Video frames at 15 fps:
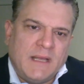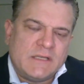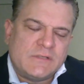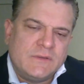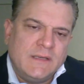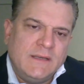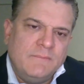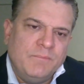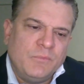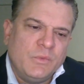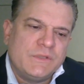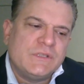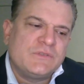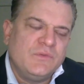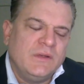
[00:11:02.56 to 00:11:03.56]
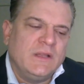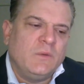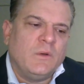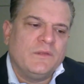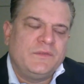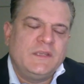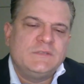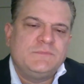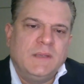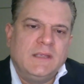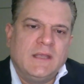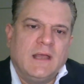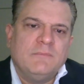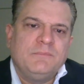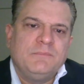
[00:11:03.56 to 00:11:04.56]
our battery, which is really what these
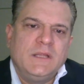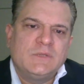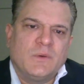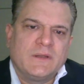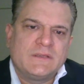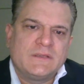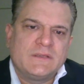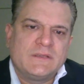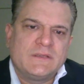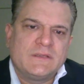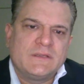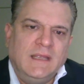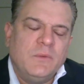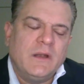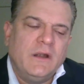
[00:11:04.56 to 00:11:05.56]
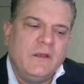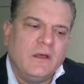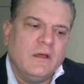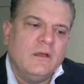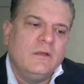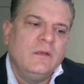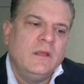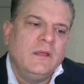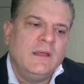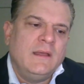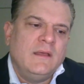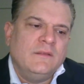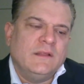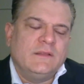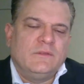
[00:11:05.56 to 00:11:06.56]
big companies want to see. They want to know
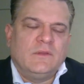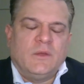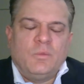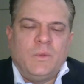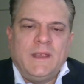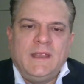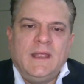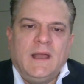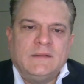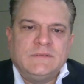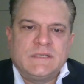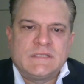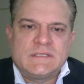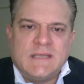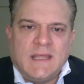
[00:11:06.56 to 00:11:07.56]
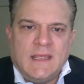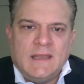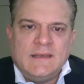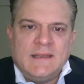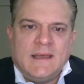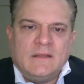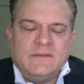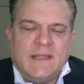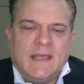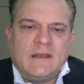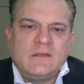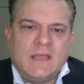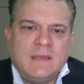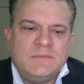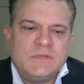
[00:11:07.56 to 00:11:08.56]
that we understand our
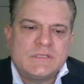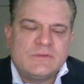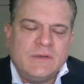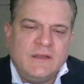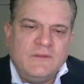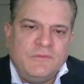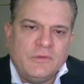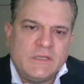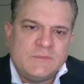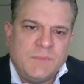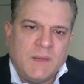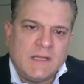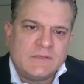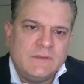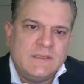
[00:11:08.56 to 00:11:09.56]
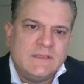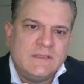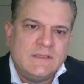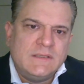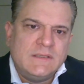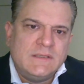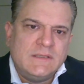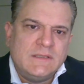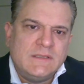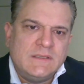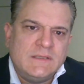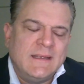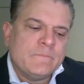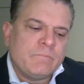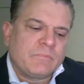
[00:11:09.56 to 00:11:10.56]
nanochemistry for these batteries.
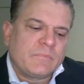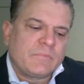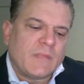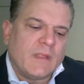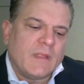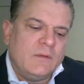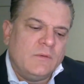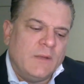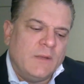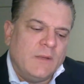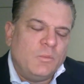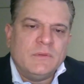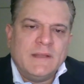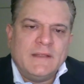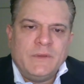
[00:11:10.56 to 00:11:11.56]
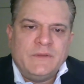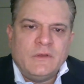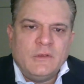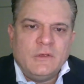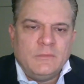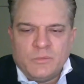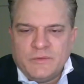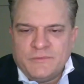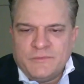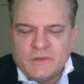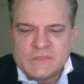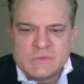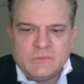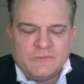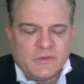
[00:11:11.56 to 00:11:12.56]
And we believe we do, but we've
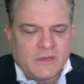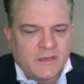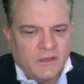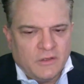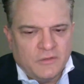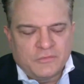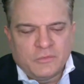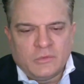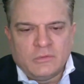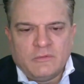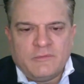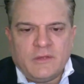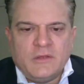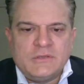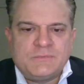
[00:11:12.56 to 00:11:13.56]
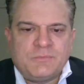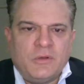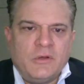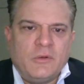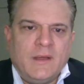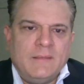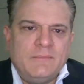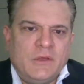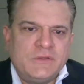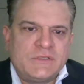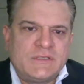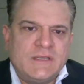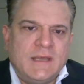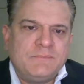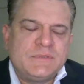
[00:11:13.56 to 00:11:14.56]
got to go through all of those program,
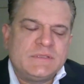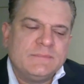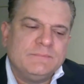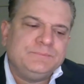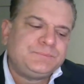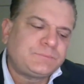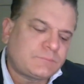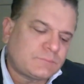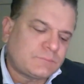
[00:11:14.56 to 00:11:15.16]
those steps.